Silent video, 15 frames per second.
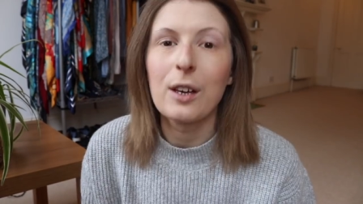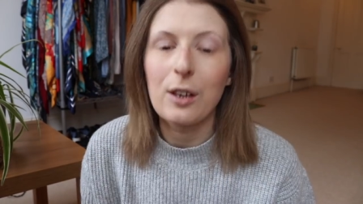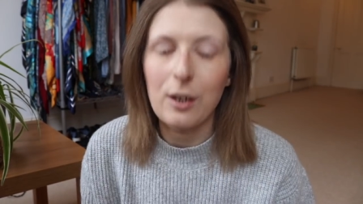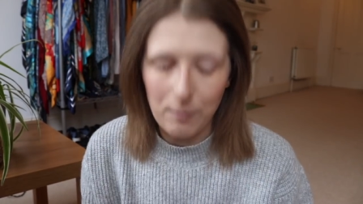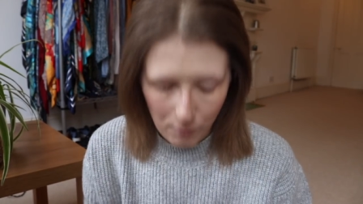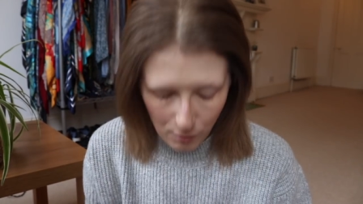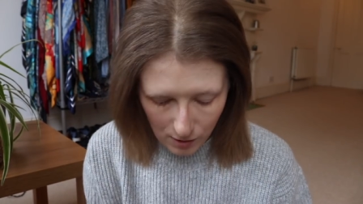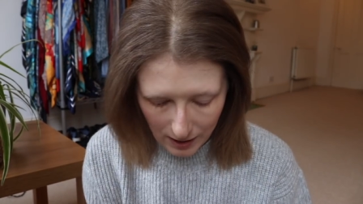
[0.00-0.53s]

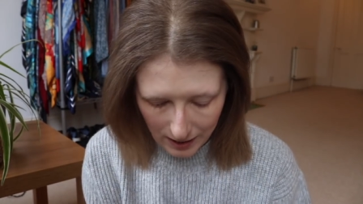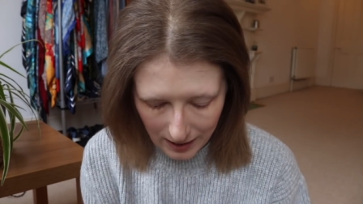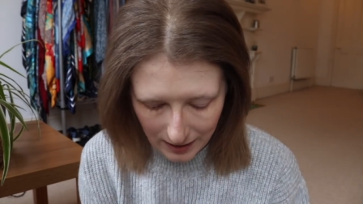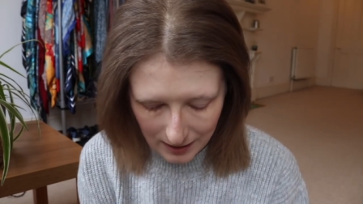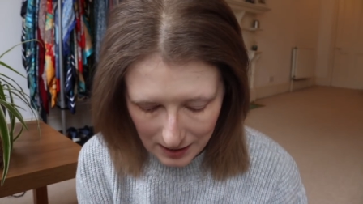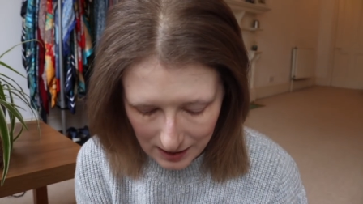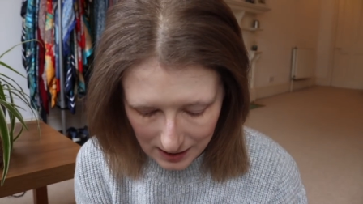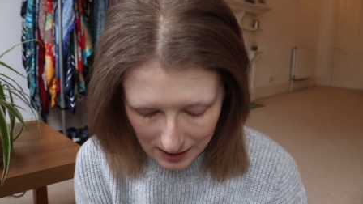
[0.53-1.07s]
Good
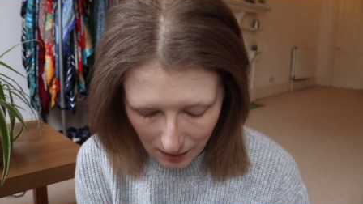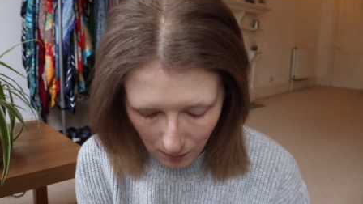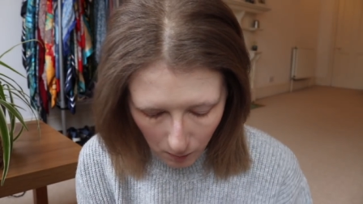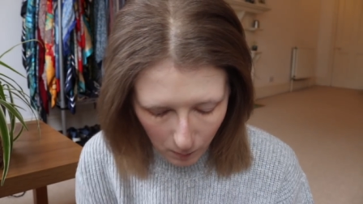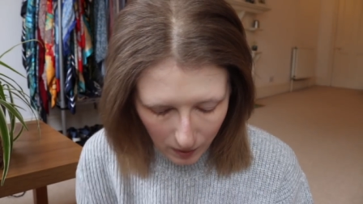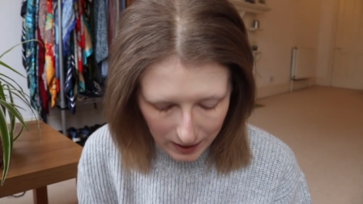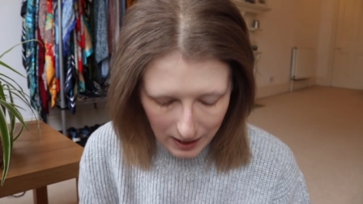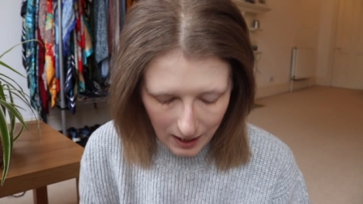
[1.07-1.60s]
morning. This is how
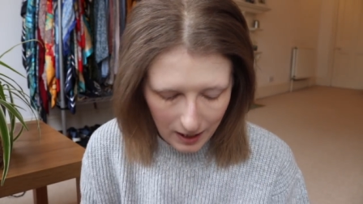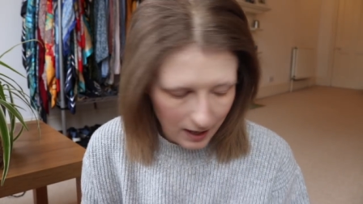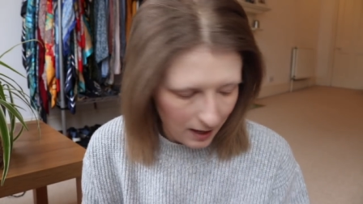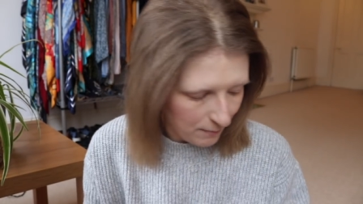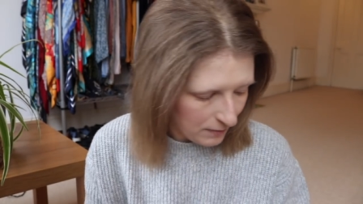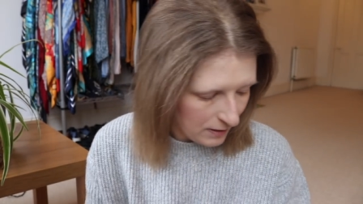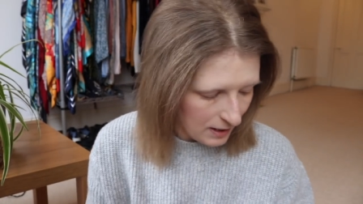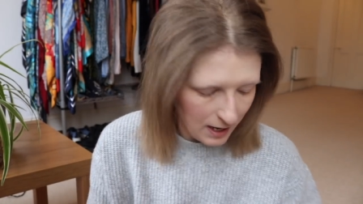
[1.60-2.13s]
awake I
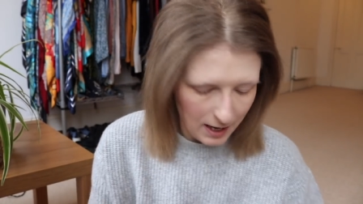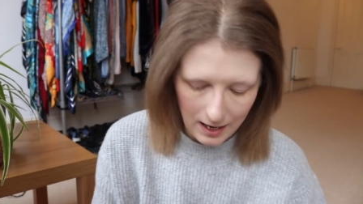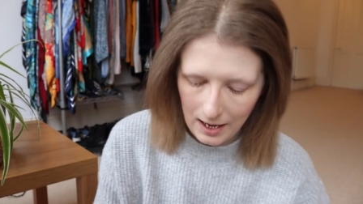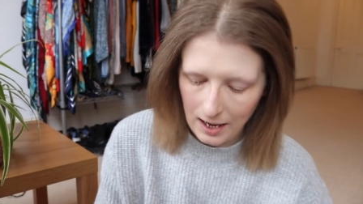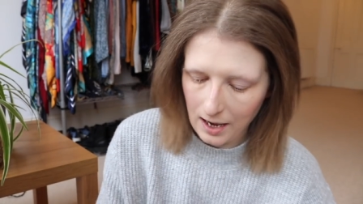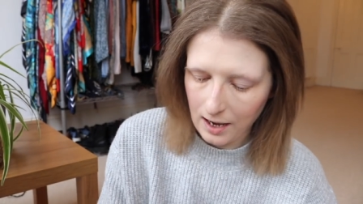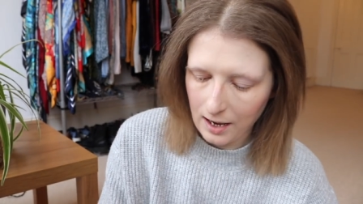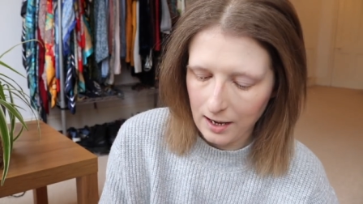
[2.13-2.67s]
am
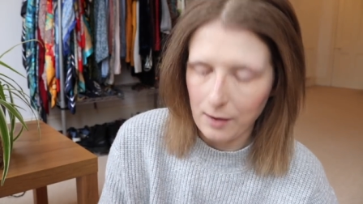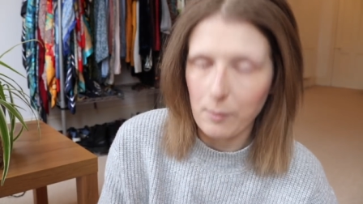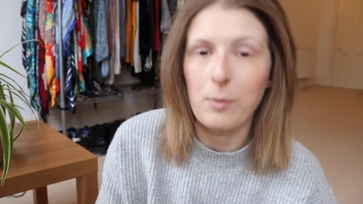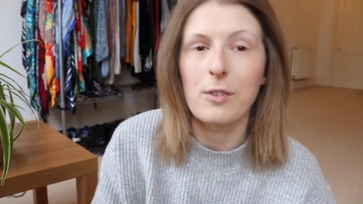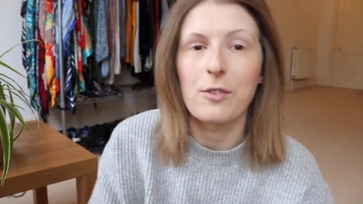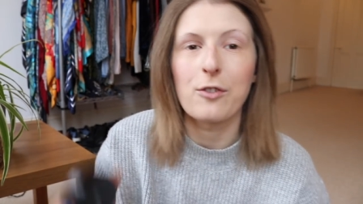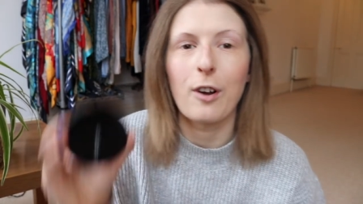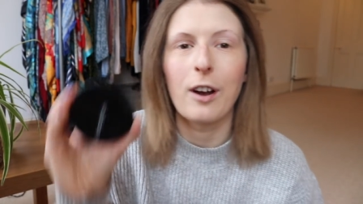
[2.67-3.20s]
today. I
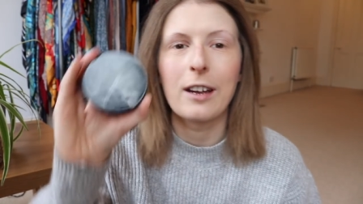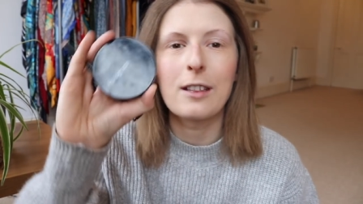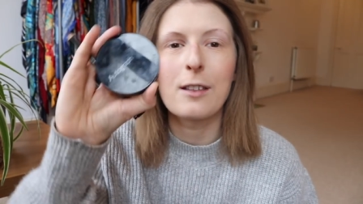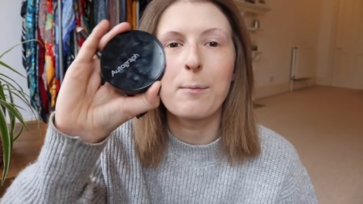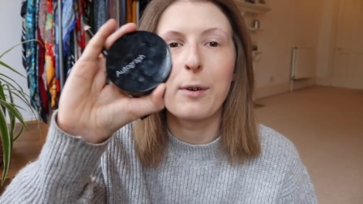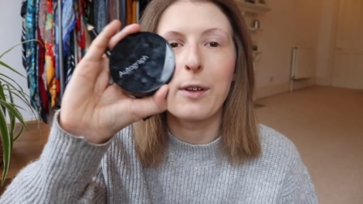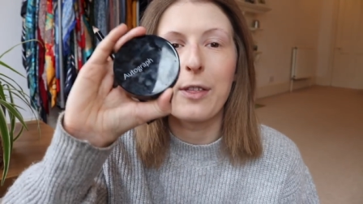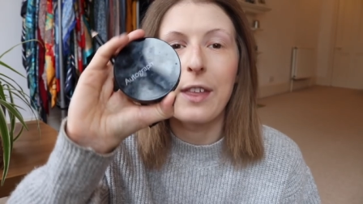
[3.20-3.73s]
was trying
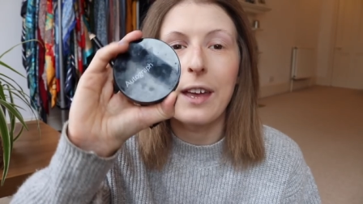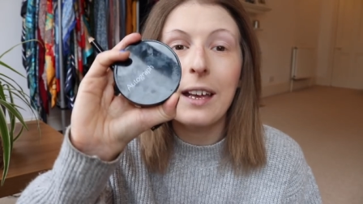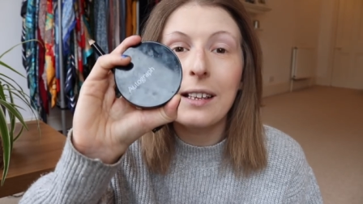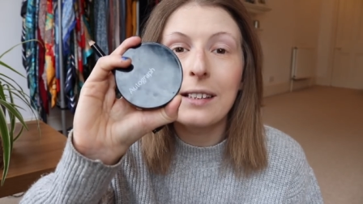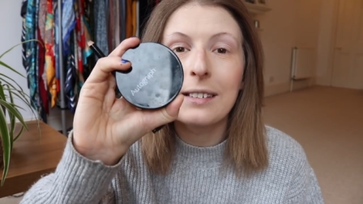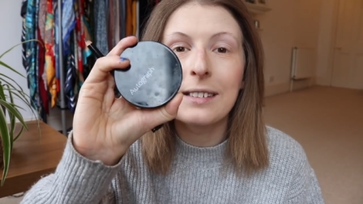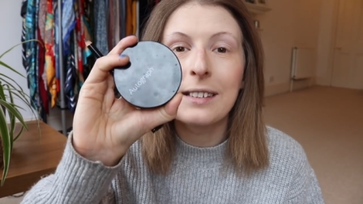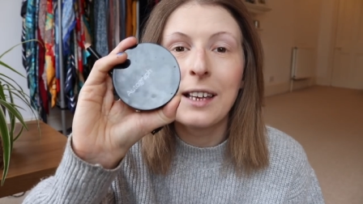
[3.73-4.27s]
to put
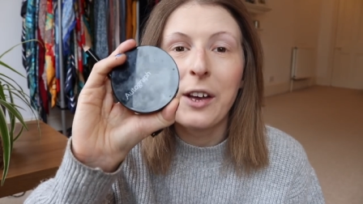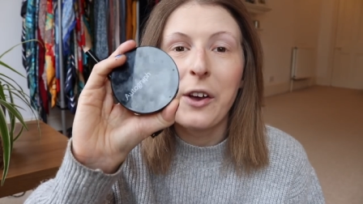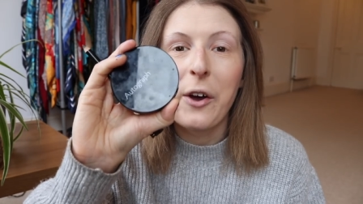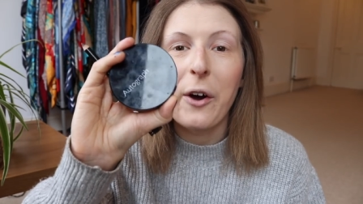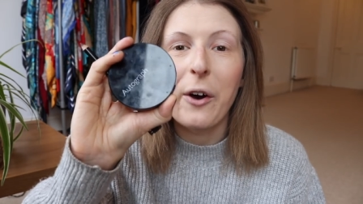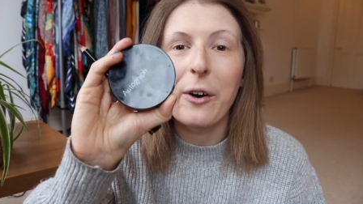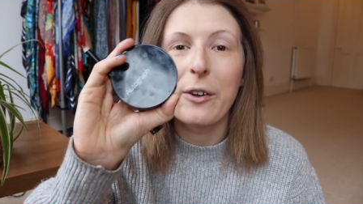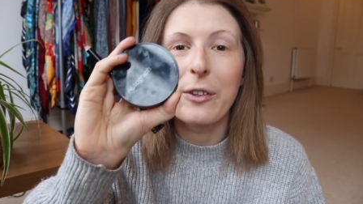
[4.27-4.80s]
this
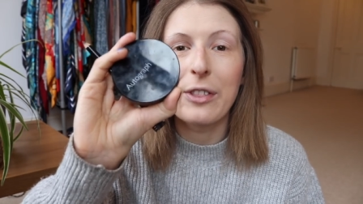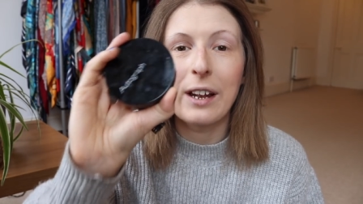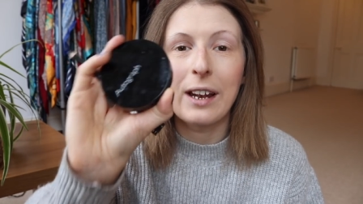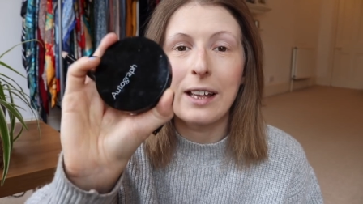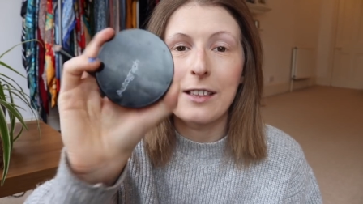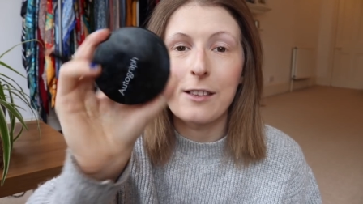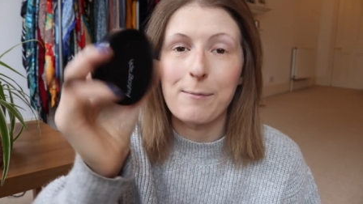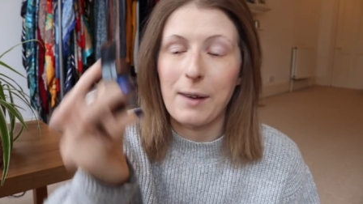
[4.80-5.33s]
on the
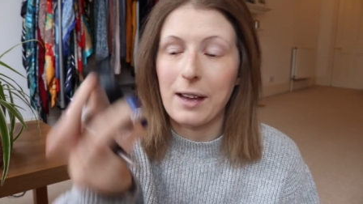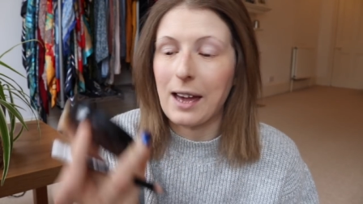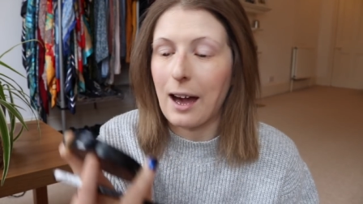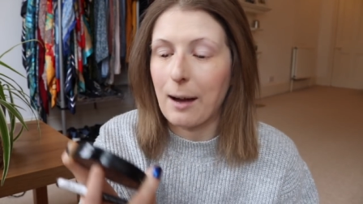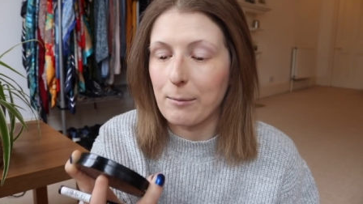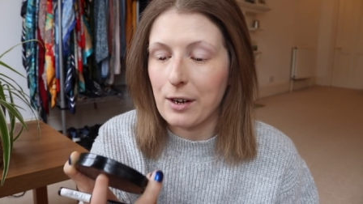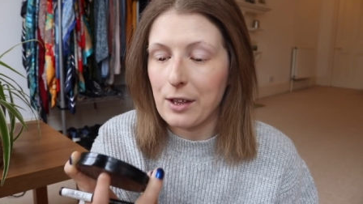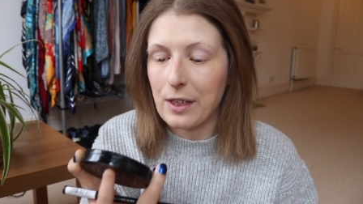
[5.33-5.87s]
lens of my
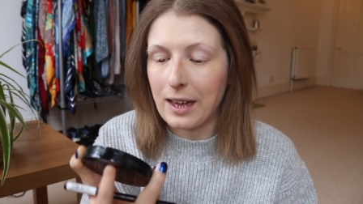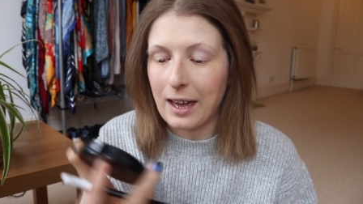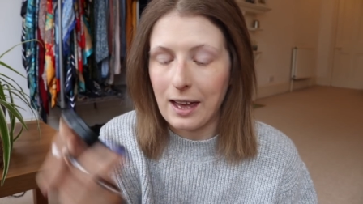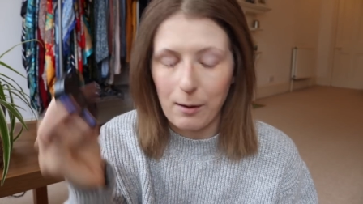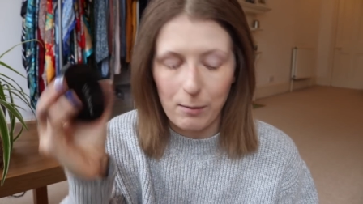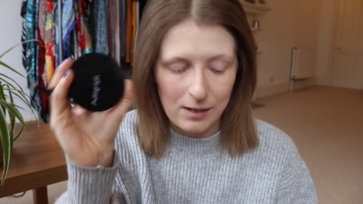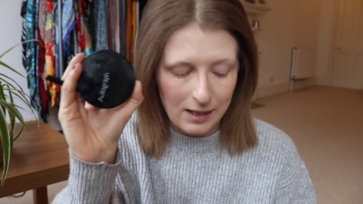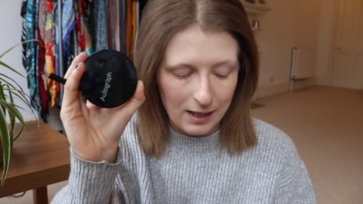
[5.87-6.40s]
camera
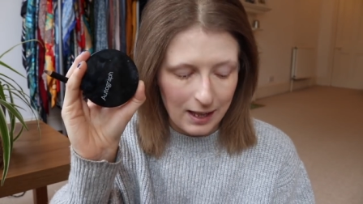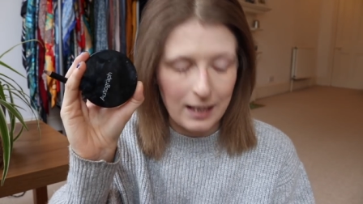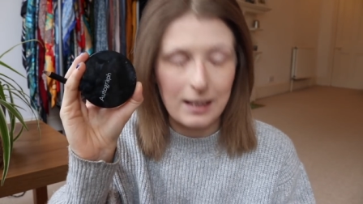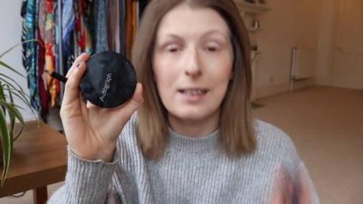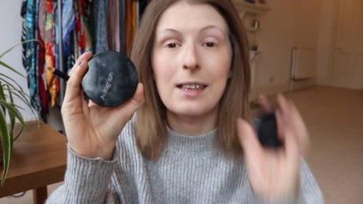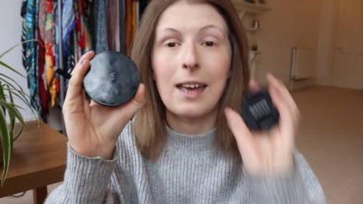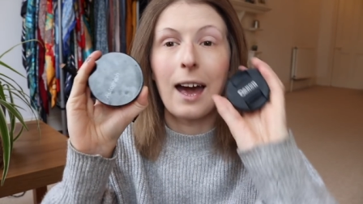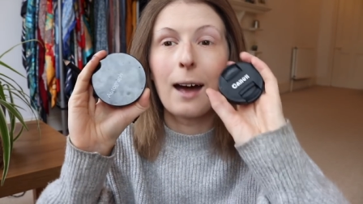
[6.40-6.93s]
thinking it was the
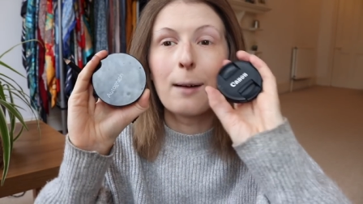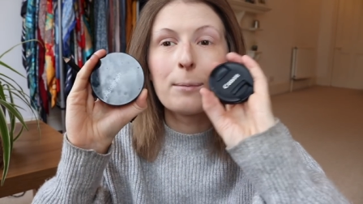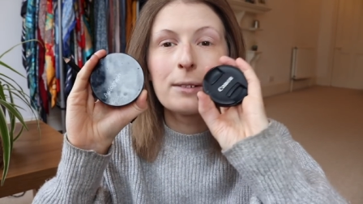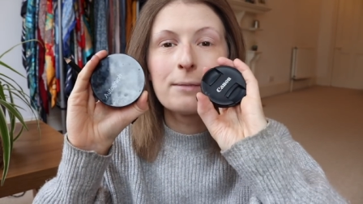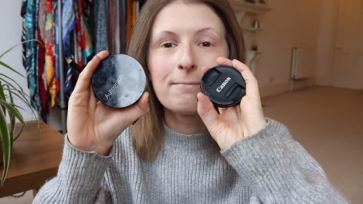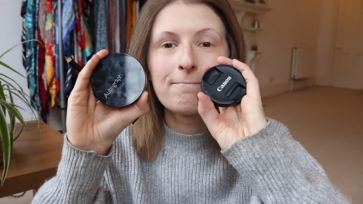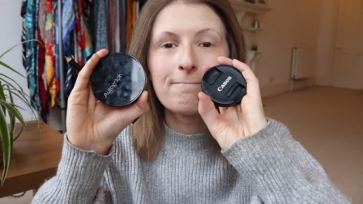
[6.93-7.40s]
lens cap.